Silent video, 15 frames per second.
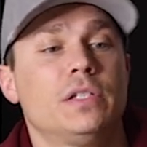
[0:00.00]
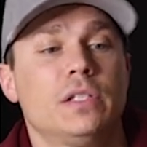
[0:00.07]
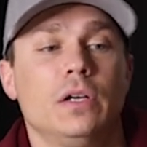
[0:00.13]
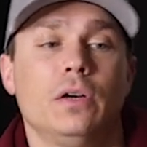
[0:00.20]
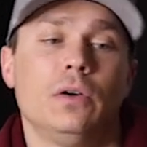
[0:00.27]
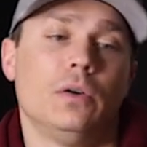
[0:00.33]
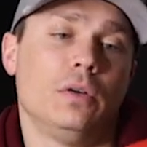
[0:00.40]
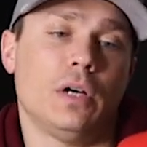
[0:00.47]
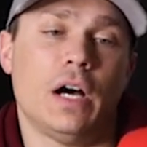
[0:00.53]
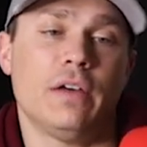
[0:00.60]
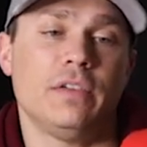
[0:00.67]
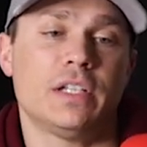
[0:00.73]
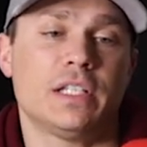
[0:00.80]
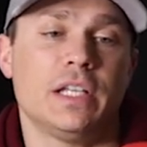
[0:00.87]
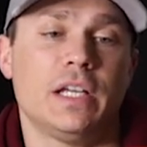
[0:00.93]
So
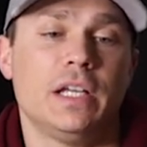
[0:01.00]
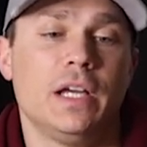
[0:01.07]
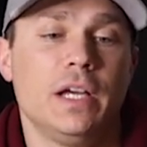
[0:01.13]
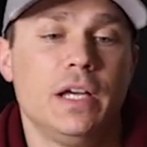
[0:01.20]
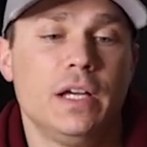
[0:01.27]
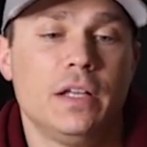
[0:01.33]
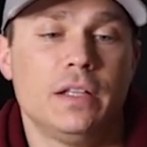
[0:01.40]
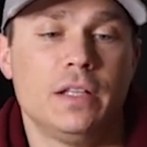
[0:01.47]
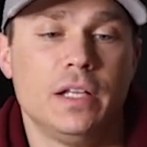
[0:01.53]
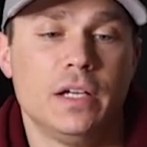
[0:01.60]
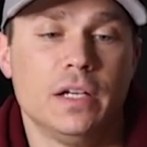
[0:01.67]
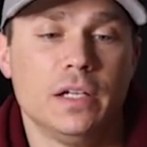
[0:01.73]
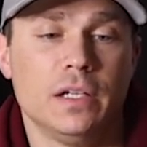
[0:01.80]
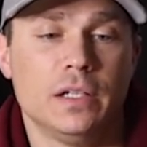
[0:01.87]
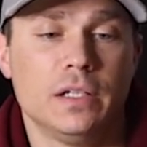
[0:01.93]
obviously
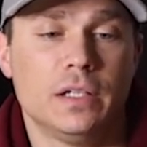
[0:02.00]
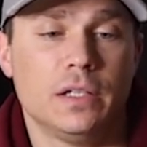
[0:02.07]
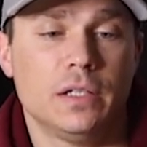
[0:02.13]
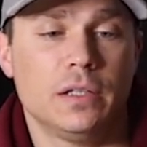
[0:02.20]
the